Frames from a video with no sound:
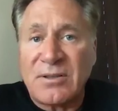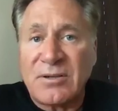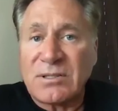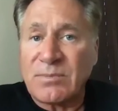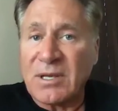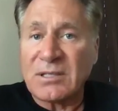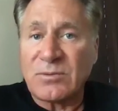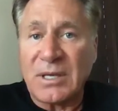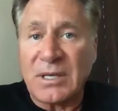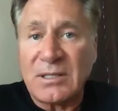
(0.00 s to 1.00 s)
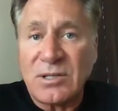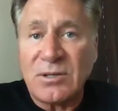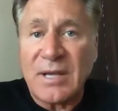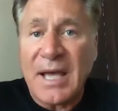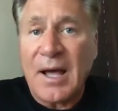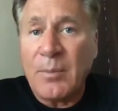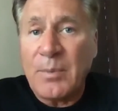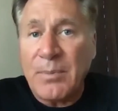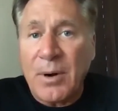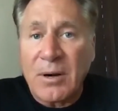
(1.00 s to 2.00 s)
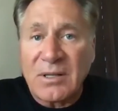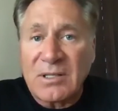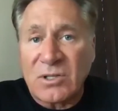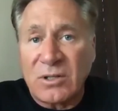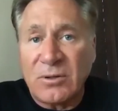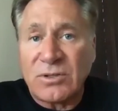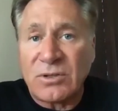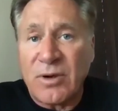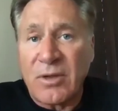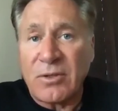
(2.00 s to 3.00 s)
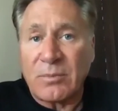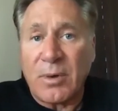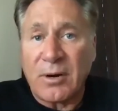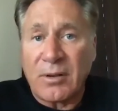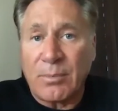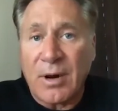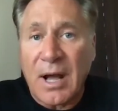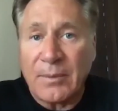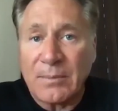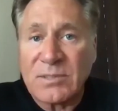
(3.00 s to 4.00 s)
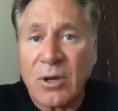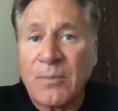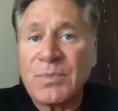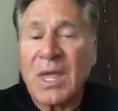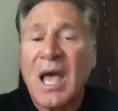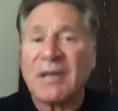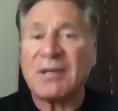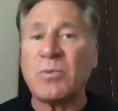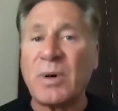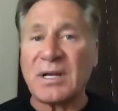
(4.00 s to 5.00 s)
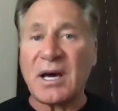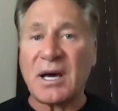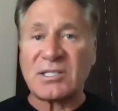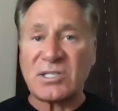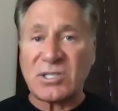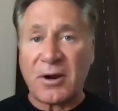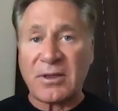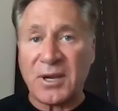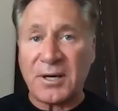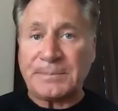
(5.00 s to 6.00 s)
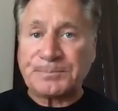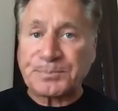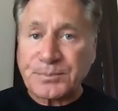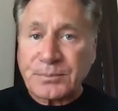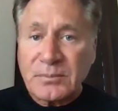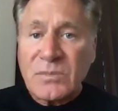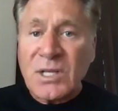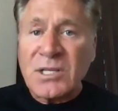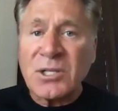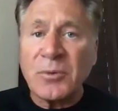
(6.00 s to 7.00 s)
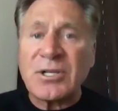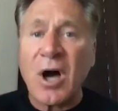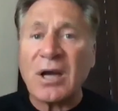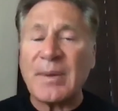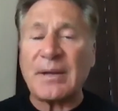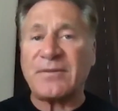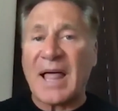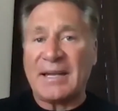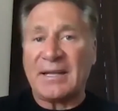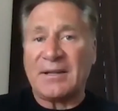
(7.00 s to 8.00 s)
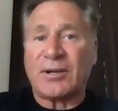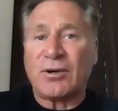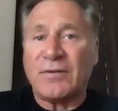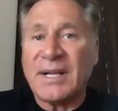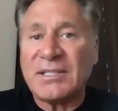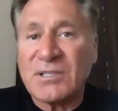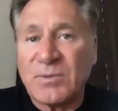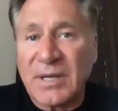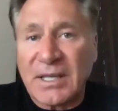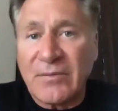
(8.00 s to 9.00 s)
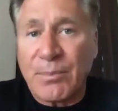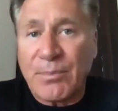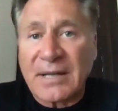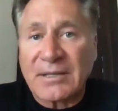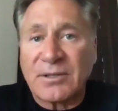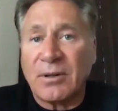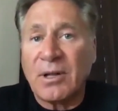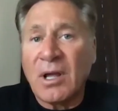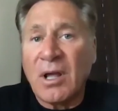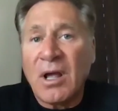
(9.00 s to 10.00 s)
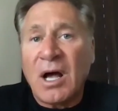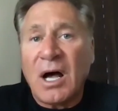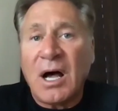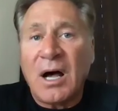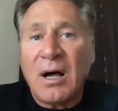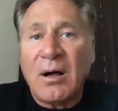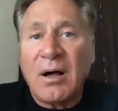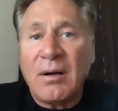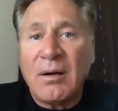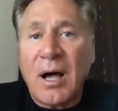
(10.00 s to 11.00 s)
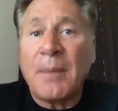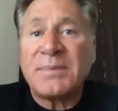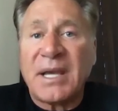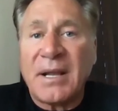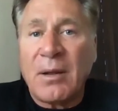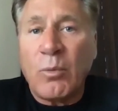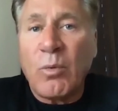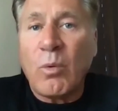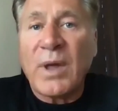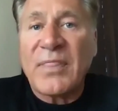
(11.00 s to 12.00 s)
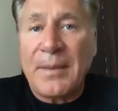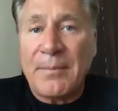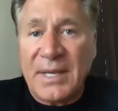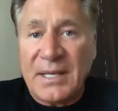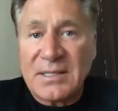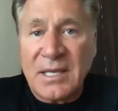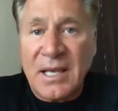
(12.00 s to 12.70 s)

there's some things we can do to help be part of the solution rather than part of the problem. So I just want to kind of start there. So we talk about flattening the curve, and I just want to give a practical update on what that means.